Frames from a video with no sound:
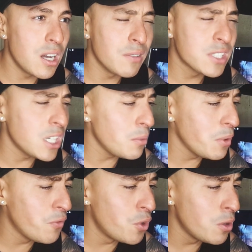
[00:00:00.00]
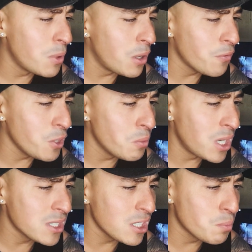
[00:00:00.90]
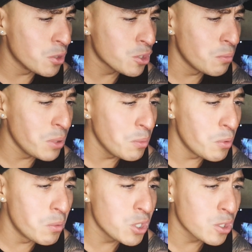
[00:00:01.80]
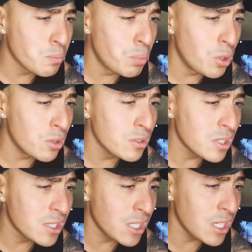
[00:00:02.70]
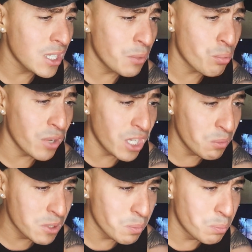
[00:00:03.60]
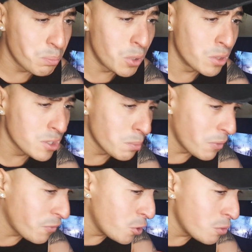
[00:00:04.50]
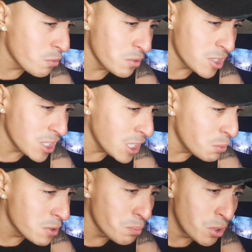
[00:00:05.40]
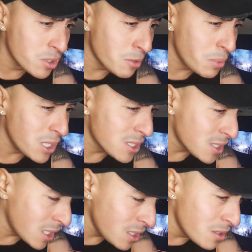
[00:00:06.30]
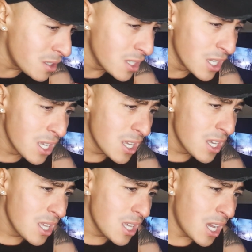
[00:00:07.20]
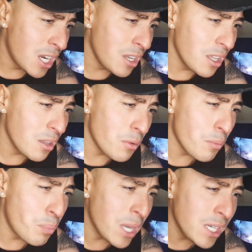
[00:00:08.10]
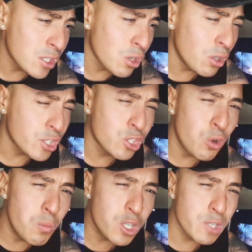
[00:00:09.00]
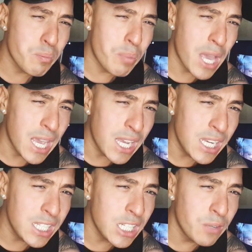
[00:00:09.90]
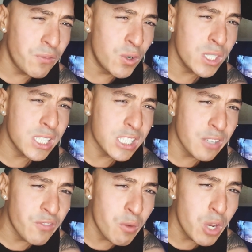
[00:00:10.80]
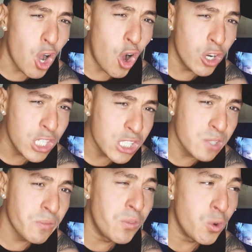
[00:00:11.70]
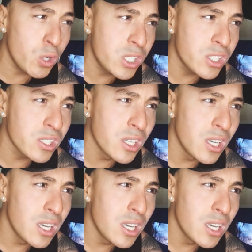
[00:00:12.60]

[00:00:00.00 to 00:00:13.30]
I've said it before about a few artists, but some people were just born to sing, like Britney was born to perform, Christina was born to be a singer. And Pink's got so much pain in her voice. It's a very honest voice.